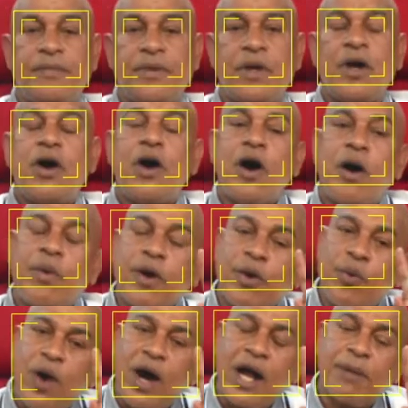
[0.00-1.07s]
our
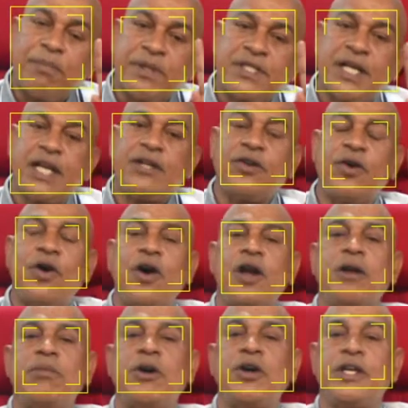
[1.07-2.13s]
1% oil
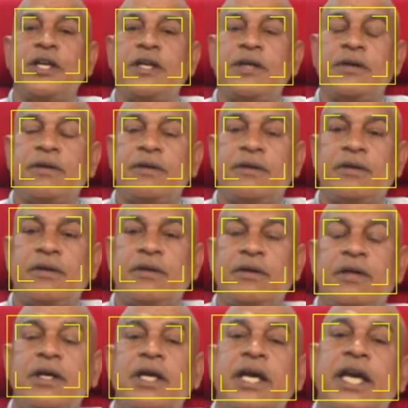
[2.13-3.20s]
money,
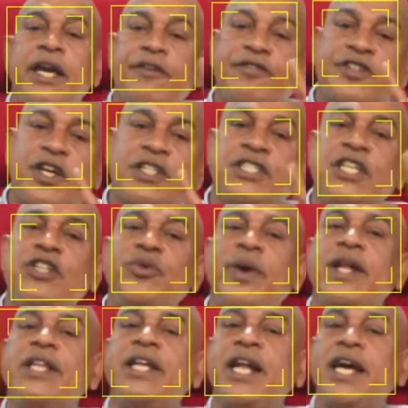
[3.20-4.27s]
gives us in
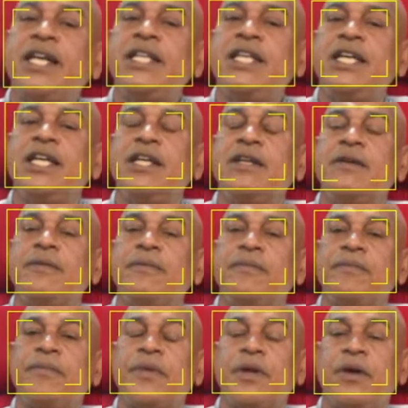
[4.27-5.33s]
2019
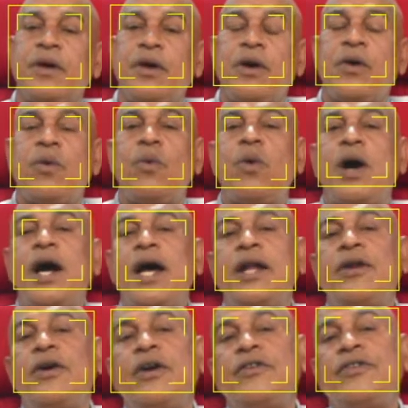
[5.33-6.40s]

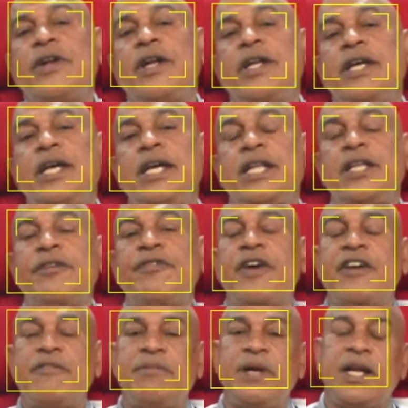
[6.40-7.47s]
$185
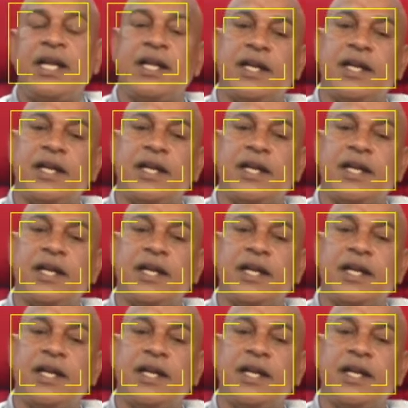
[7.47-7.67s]
million.